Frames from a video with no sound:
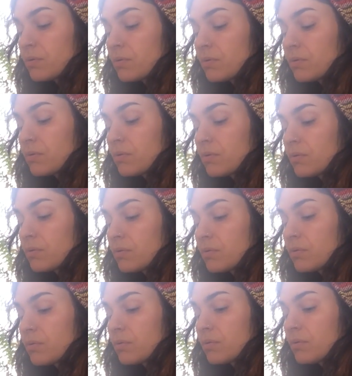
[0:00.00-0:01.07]

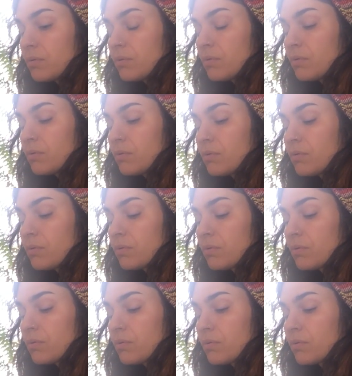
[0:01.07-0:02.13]

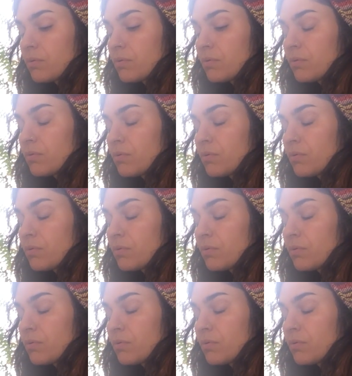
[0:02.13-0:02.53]
[no speech]